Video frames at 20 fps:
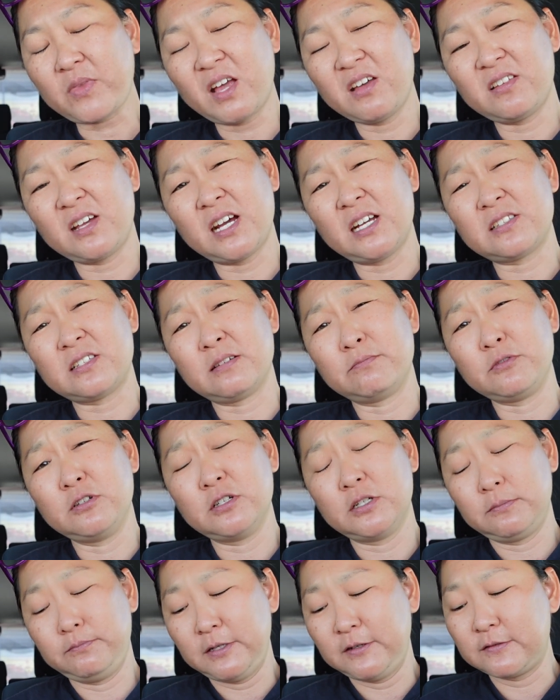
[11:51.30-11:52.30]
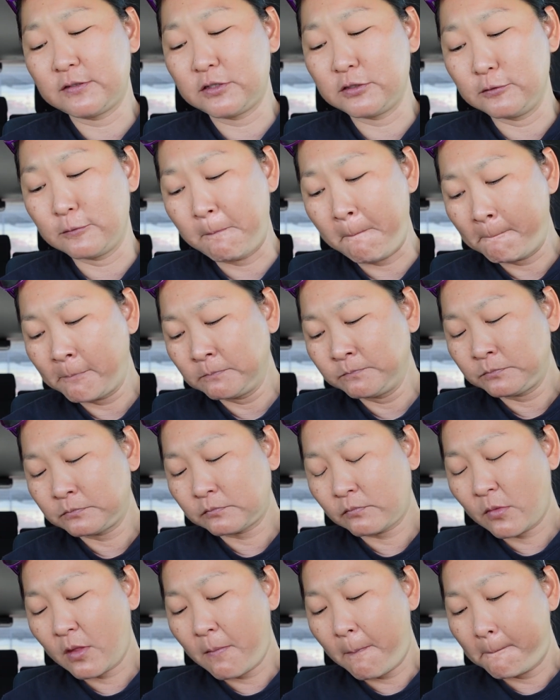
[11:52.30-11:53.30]
That's some good beef stew.
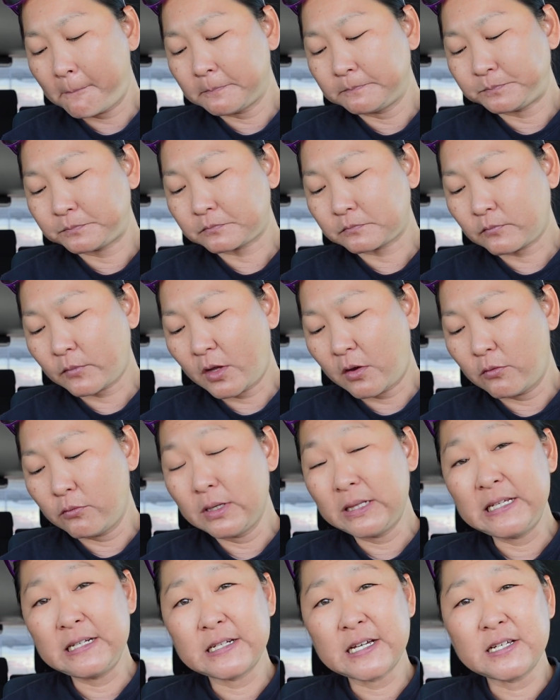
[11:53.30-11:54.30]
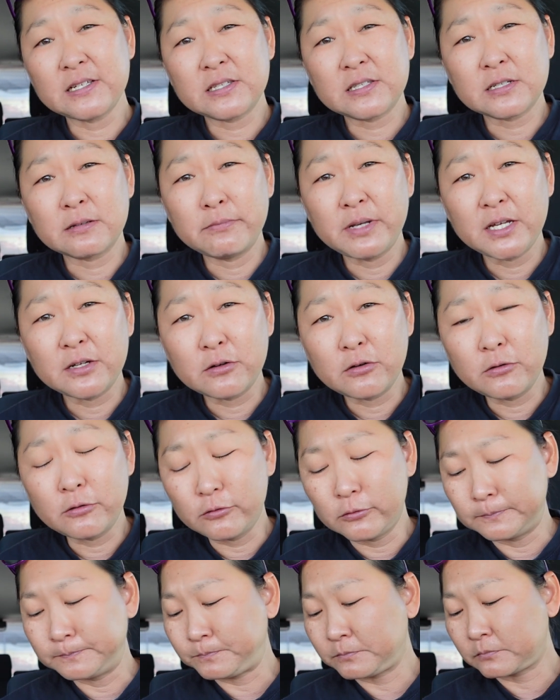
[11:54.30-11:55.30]
Really nice
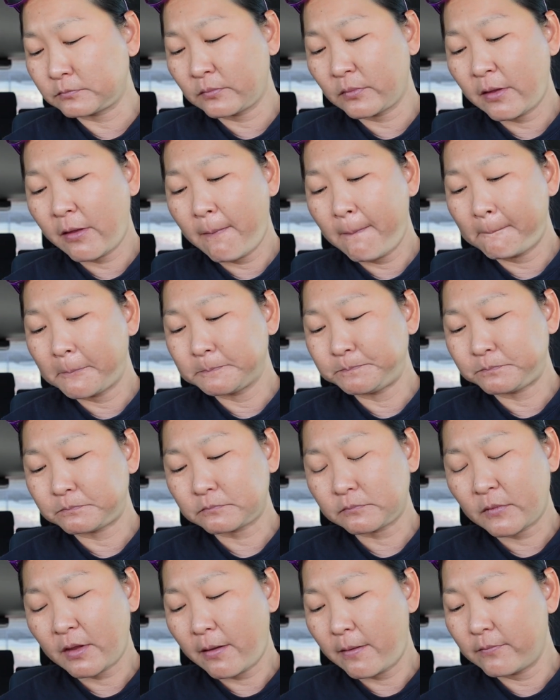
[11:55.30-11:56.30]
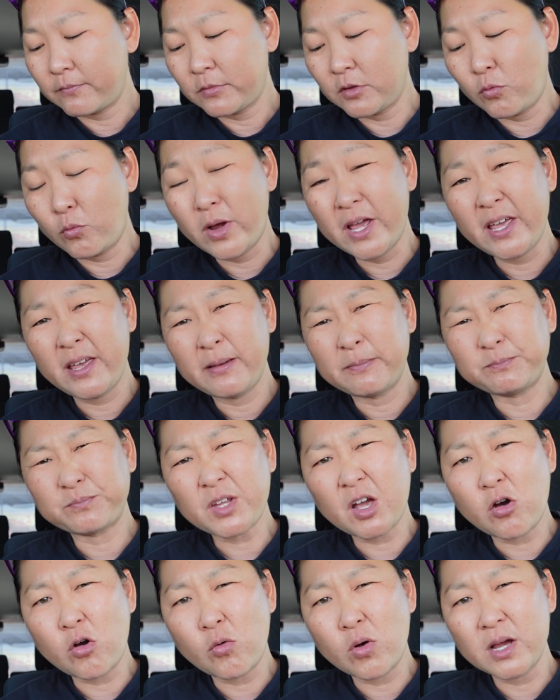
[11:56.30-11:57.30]
tomato. The way
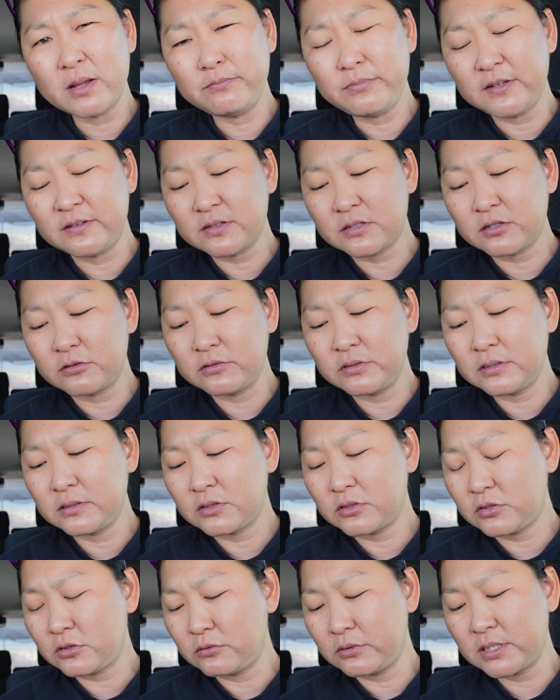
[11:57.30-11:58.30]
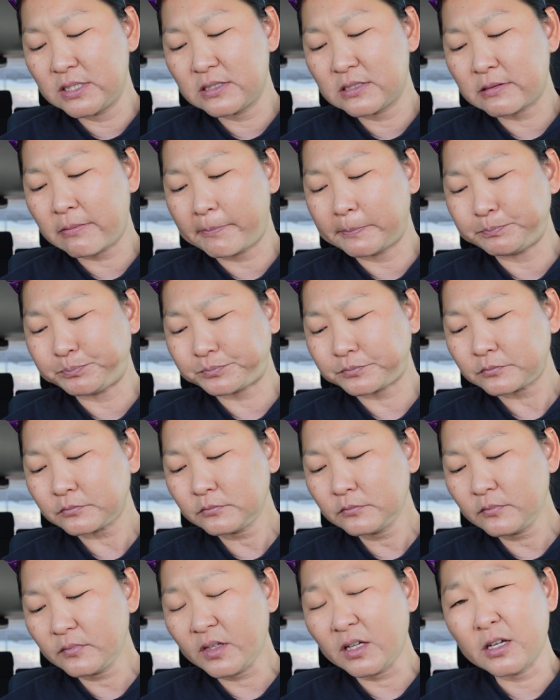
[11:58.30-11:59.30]
a Hawaiian beef stew is
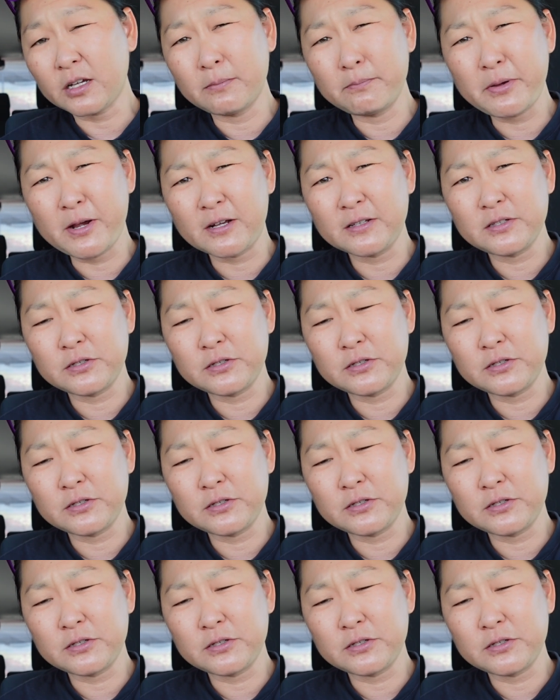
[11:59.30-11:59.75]
compared